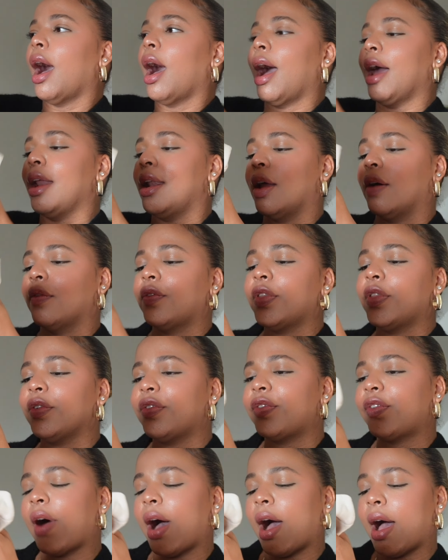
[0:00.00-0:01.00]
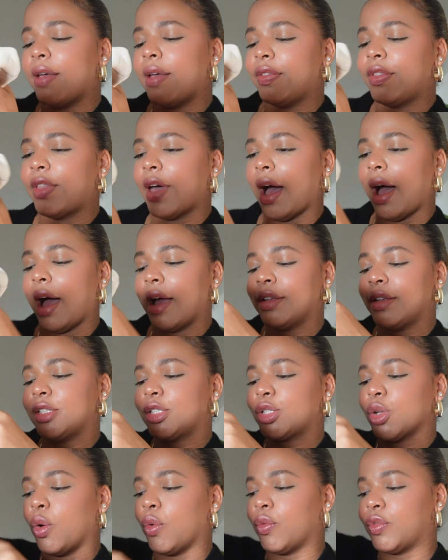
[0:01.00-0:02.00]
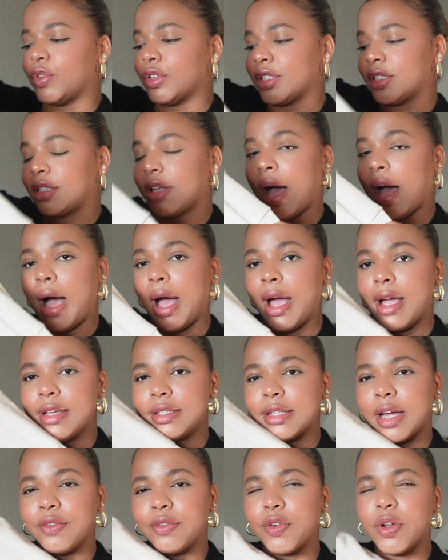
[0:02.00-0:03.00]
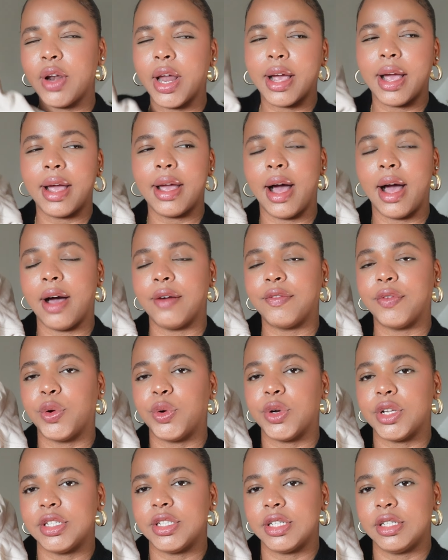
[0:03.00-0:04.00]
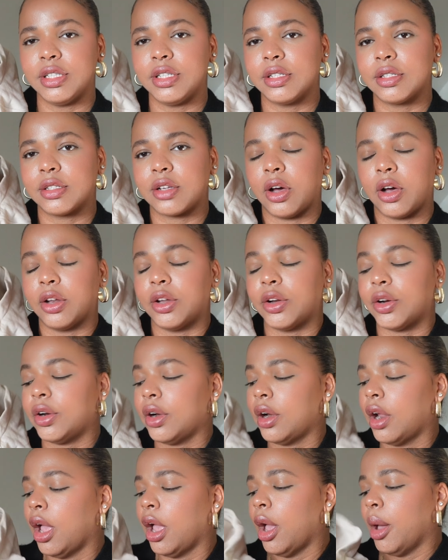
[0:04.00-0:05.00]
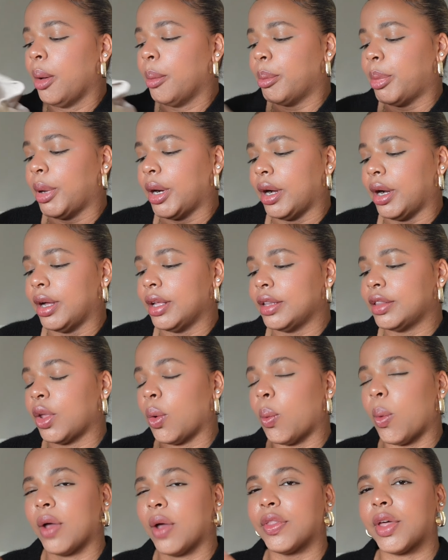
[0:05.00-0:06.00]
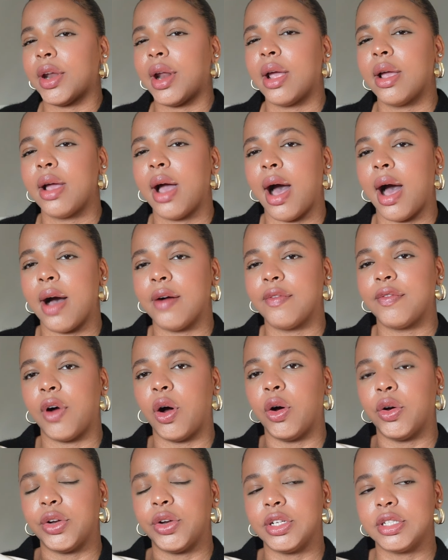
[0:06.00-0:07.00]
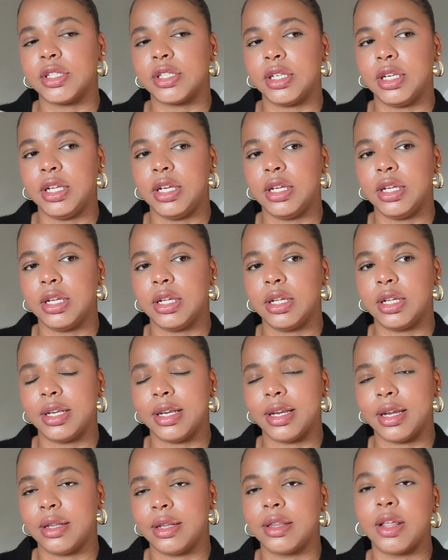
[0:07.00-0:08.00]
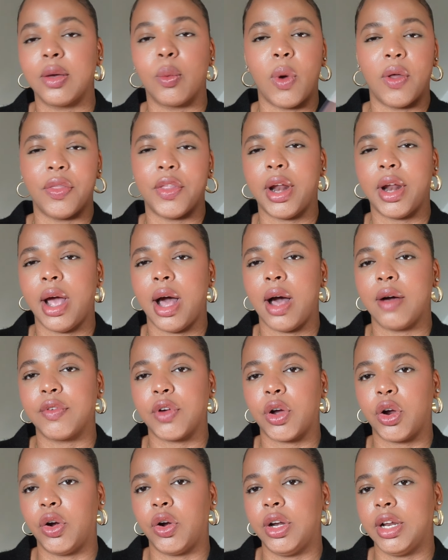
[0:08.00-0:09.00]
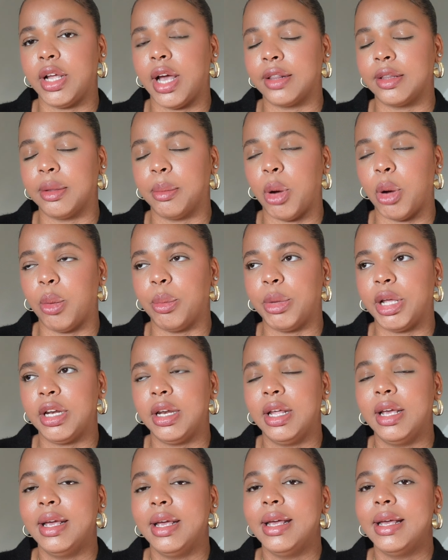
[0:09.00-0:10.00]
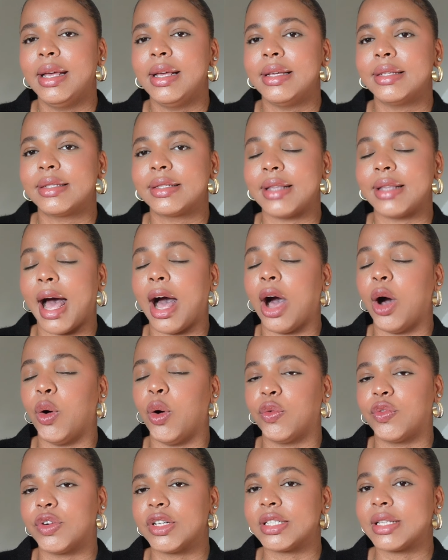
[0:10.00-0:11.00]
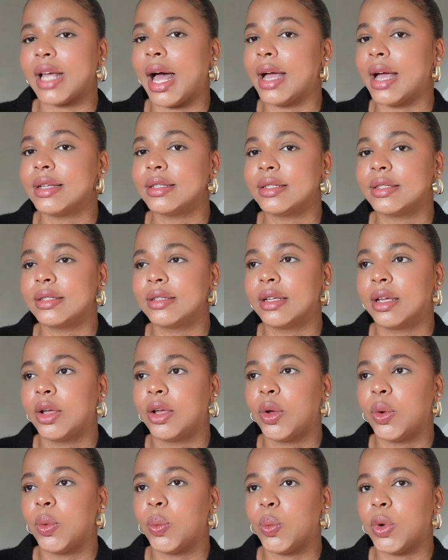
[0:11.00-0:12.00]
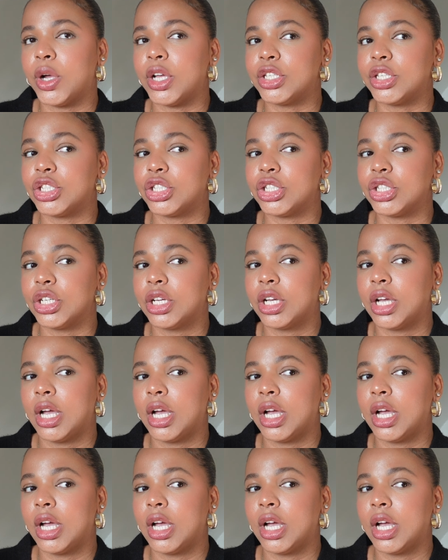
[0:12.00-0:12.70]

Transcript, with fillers: I love the fact that it's oversized. I feel like I have hoodies in this color, but the one that I have, honestly, the one that I have currently at the moment, it's not oversized, which